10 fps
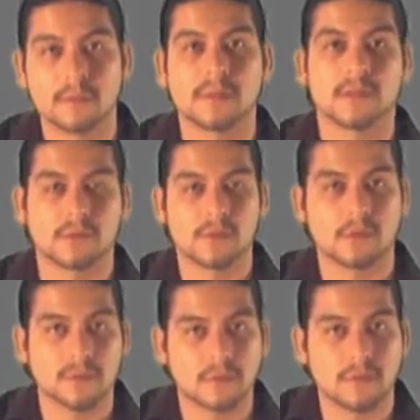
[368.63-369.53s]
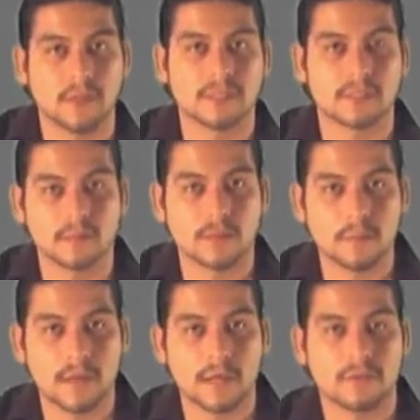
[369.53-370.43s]
and then we'll improvise and we'll go
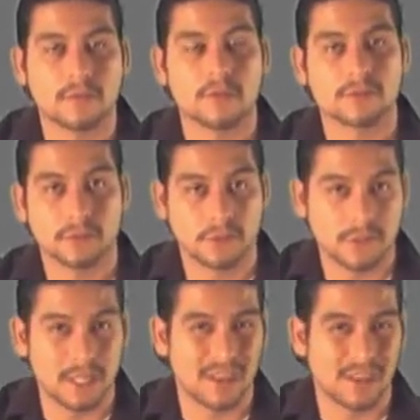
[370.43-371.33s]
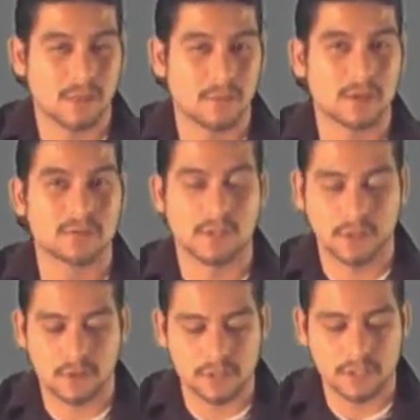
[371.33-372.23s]
back and forth. So you'll see how that works with
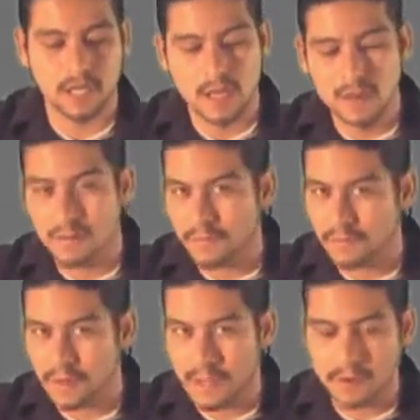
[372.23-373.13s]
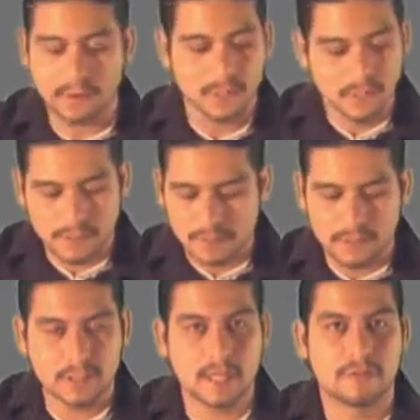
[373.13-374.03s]
chords. But for now,
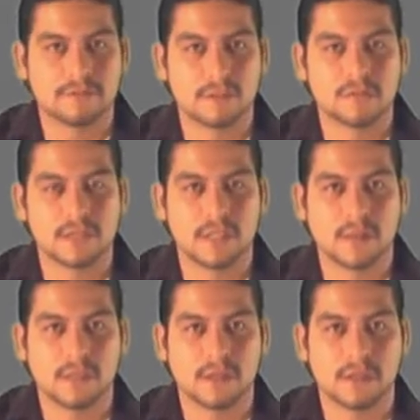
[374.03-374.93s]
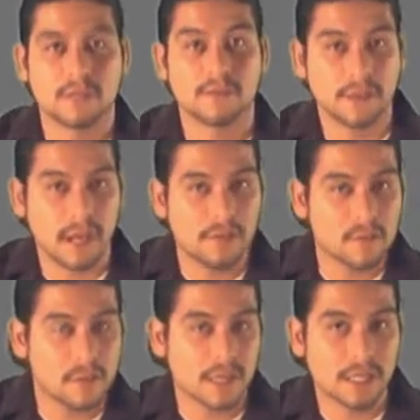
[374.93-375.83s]
just have fun with that melody. If you have a
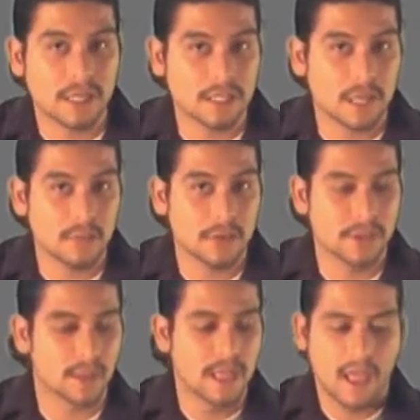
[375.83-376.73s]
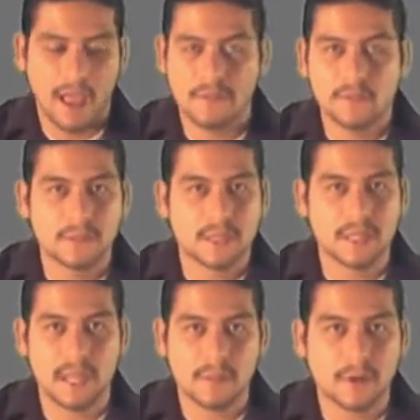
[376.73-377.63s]
buddy to jam with, have them play
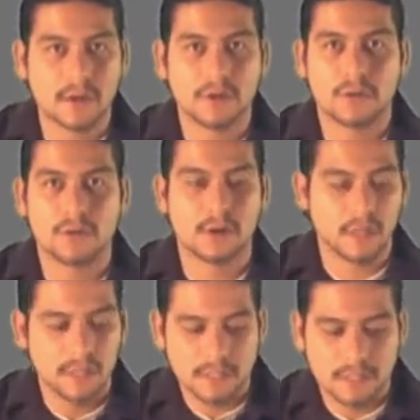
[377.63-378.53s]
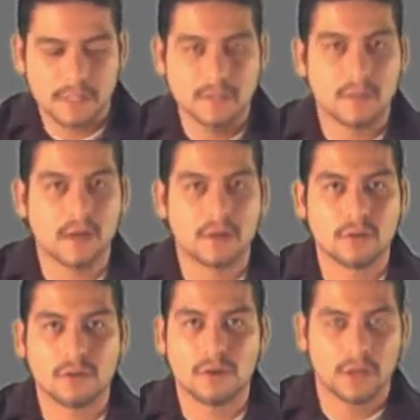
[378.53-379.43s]
the A minor chord, the D minor
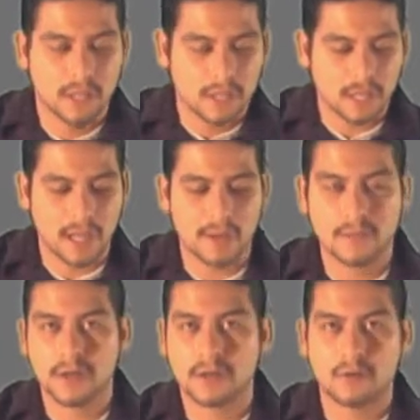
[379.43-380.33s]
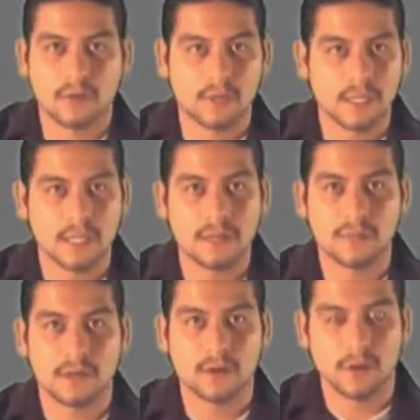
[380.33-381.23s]
chord, the A minor chord, and the E
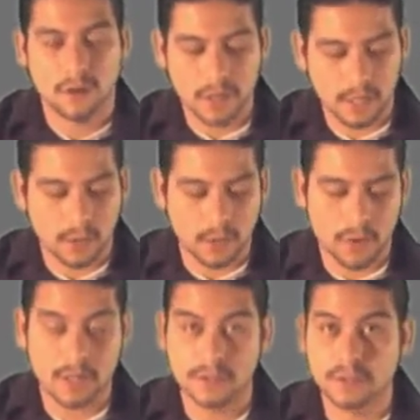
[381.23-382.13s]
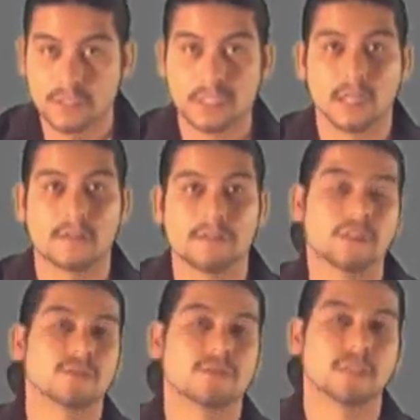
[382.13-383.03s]
minor chord, and you'll see that it
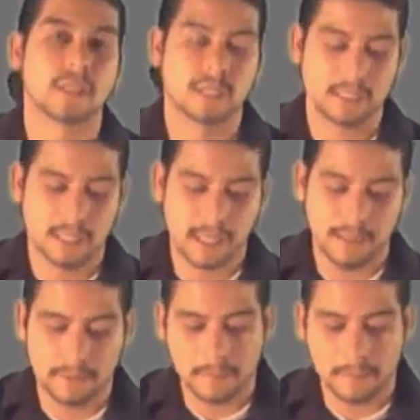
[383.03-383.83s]
fits really nice together.